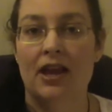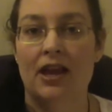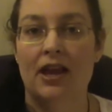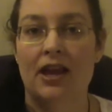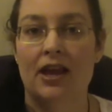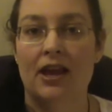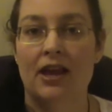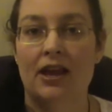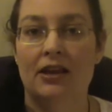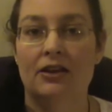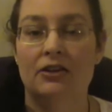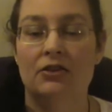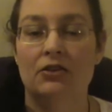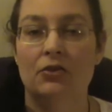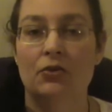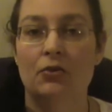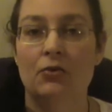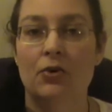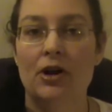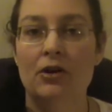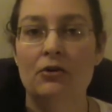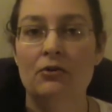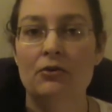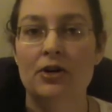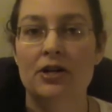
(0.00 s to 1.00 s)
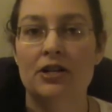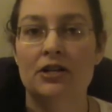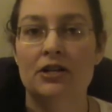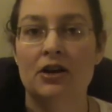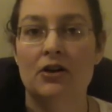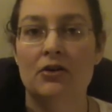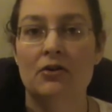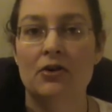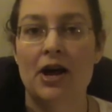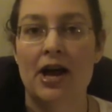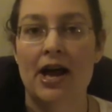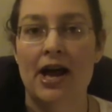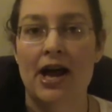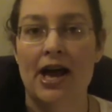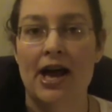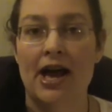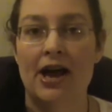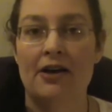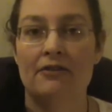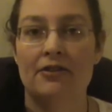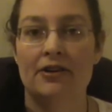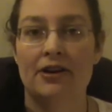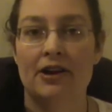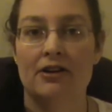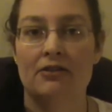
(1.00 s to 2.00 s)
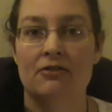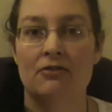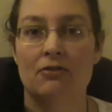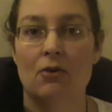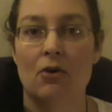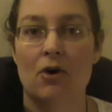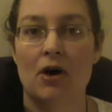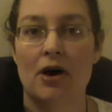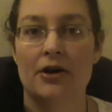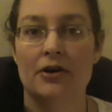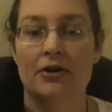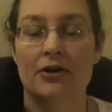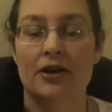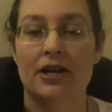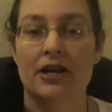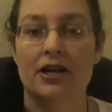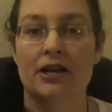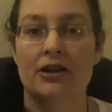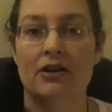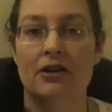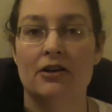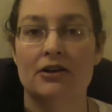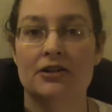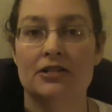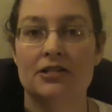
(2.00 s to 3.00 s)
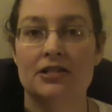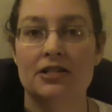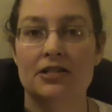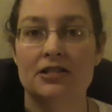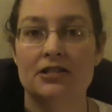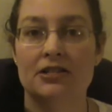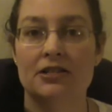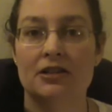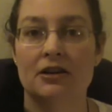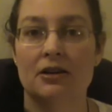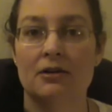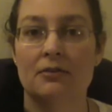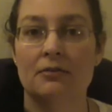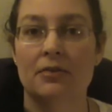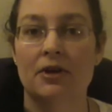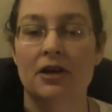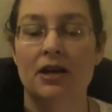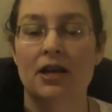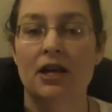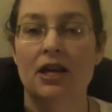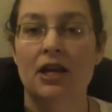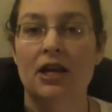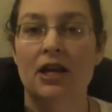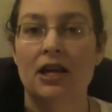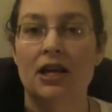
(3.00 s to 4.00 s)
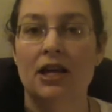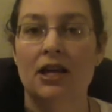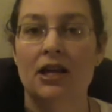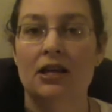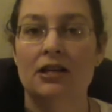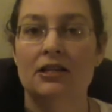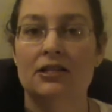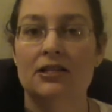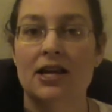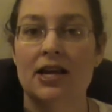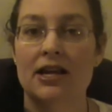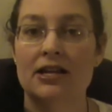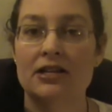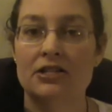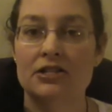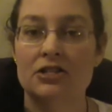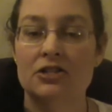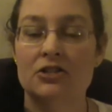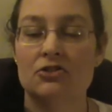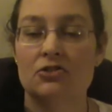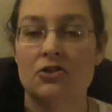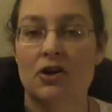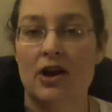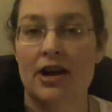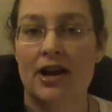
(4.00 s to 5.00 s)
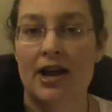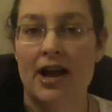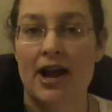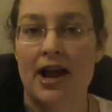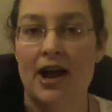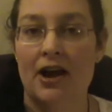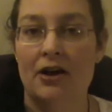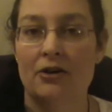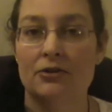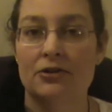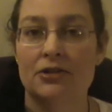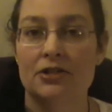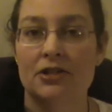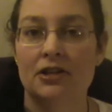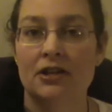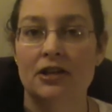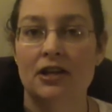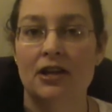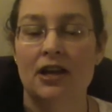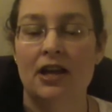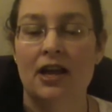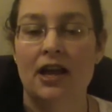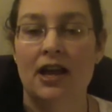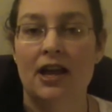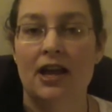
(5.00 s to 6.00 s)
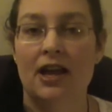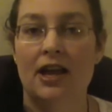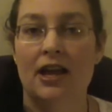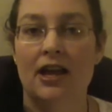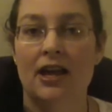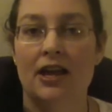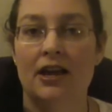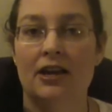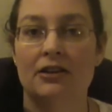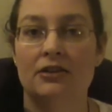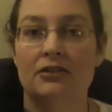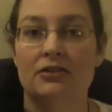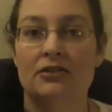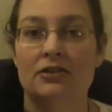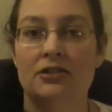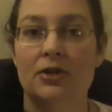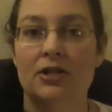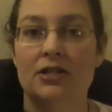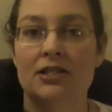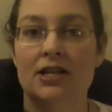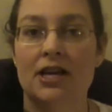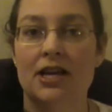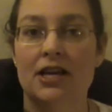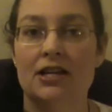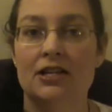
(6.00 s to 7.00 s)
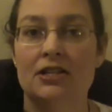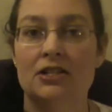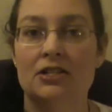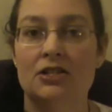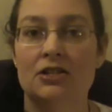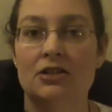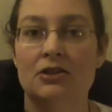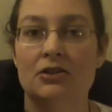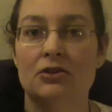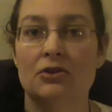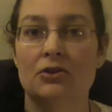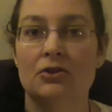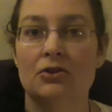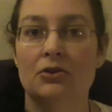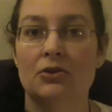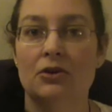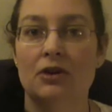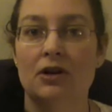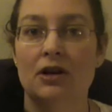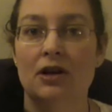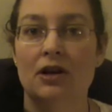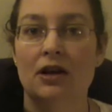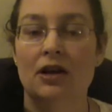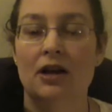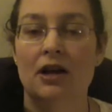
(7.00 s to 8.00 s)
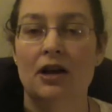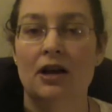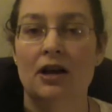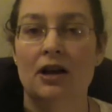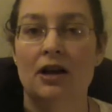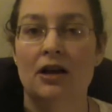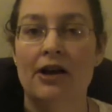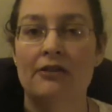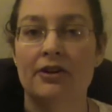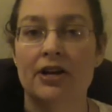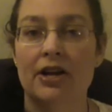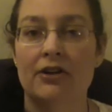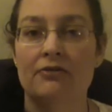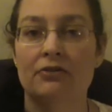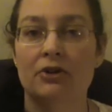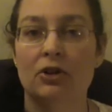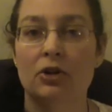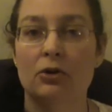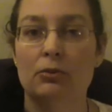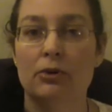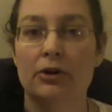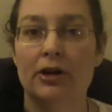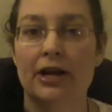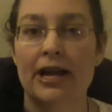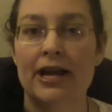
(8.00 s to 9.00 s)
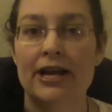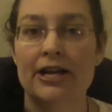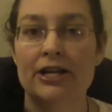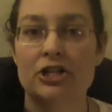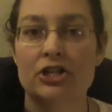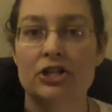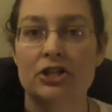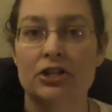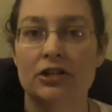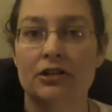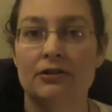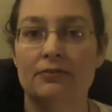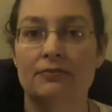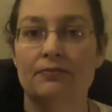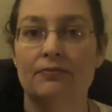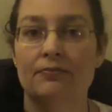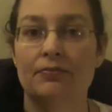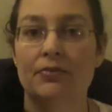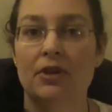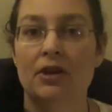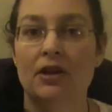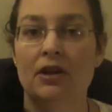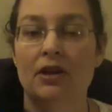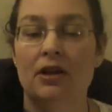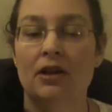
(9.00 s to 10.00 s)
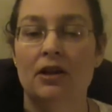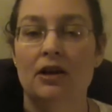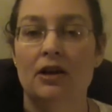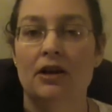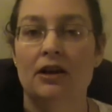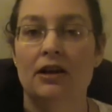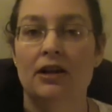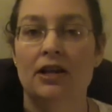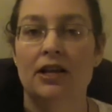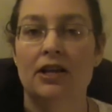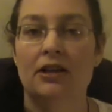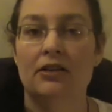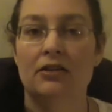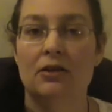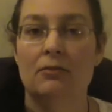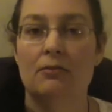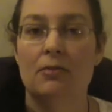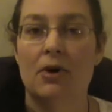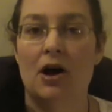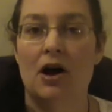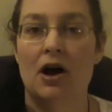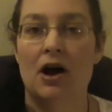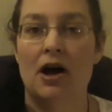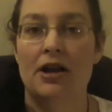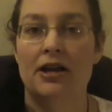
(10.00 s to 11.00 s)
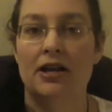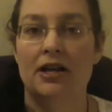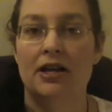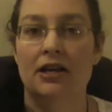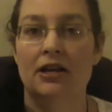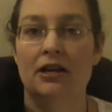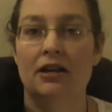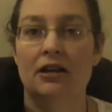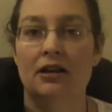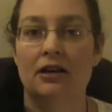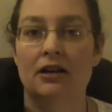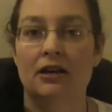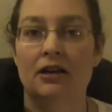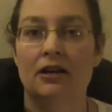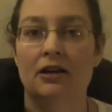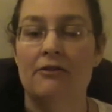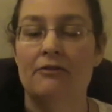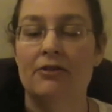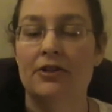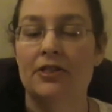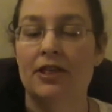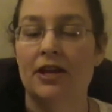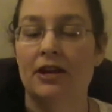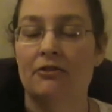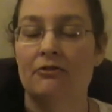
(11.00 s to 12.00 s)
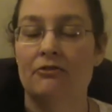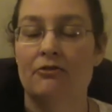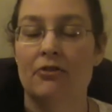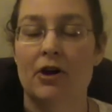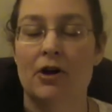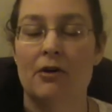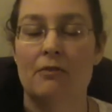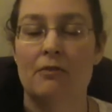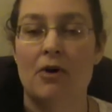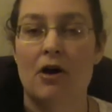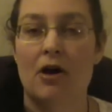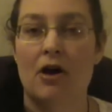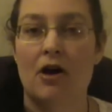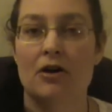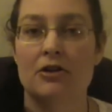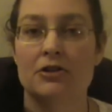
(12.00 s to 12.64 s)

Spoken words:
And when we don't have enough water in our system, it tends to dry out, and we tend to have enough lubrication in the body. Everything from